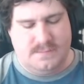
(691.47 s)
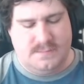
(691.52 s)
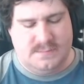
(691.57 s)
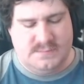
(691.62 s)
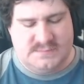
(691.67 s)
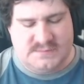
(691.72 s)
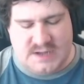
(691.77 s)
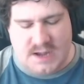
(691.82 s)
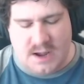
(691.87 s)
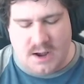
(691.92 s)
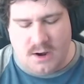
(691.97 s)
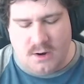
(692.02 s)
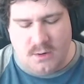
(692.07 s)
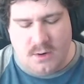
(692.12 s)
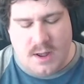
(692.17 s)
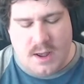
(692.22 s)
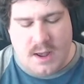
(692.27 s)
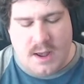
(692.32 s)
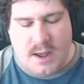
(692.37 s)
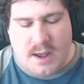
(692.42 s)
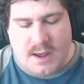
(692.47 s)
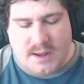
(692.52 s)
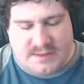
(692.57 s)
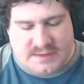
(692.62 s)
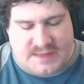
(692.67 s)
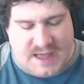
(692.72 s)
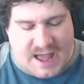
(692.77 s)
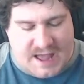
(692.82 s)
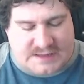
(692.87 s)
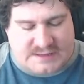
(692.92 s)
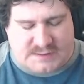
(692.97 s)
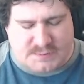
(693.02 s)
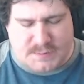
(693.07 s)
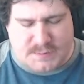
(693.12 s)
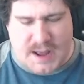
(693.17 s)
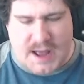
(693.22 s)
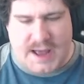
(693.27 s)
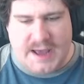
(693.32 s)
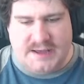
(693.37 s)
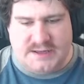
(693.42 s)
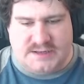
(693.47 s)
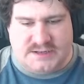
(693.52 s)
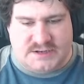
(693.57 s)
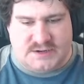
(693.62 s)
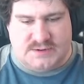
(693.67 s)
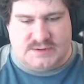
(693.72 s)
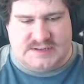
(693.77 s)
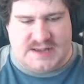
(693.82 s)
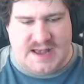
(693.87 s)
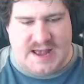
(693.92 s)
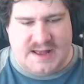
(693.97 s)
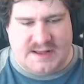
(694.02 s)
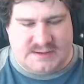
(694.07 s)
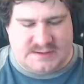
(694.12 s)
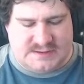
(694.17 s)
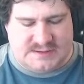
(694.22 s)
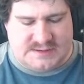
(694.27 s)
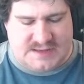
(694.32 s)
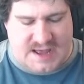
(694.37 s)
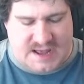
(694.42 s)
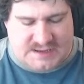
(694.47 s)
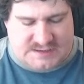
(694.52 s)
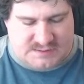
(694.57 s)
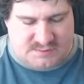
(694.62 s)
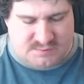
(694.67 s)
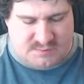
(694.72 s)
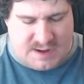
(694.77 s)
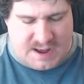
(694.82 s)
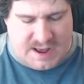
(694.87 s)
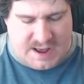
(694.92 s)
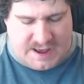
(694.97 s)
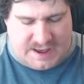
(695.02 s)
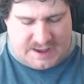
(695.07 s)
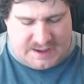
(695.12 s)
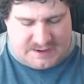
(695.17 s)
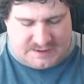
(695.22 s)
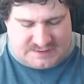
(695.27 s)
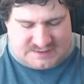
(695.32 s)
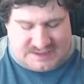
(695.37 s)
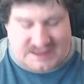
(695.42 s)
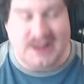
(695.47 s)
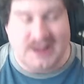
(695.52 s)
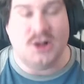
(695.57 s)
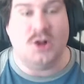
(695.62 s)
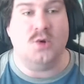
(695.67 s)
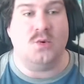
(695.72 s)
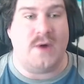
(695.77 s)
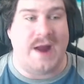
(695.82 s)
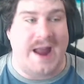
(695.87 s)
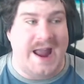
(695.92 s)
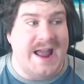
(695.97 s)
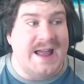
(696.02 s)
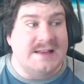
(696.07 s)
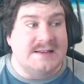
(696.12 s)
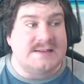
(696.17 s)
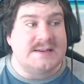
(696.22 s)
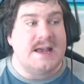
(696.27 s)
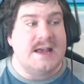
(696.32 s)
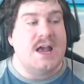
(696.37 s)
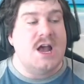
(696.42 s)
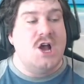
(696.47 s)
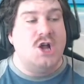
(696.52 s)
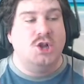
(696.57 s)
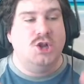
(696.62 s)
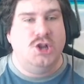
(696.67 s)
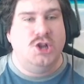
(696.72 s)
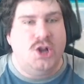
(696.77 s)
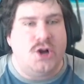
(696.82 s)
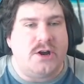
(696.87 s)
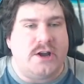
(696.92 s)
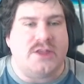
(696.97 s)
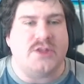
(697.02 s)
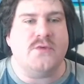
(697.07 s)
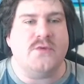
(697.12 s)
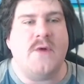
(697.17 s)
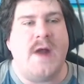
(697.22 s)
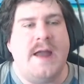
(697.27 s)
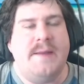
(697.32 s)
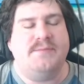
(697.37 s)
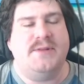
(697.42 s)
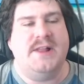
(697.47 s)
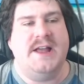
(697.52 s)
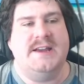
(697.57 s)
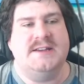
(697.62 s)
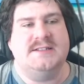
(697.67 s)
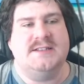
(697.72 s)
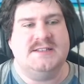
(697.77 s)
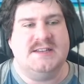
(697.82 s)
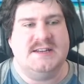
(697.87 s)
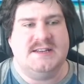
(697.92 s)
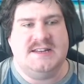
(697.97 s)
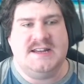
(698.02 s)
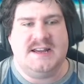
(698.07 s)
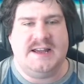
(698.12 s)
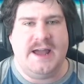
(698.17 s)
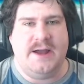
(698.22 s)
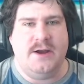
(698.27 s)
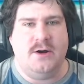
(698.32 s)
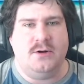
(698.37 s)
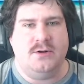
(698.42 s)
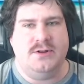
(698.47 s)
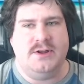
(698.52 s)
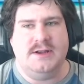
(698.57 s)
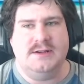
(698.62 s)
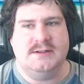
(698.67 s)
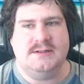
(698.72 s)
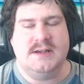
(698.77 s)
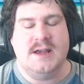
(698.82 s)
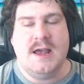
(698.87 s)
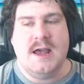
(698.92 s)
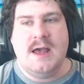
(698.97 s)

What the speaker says: So that's my 2 cents. That's my little rant. Look in the right places at DK Oldies.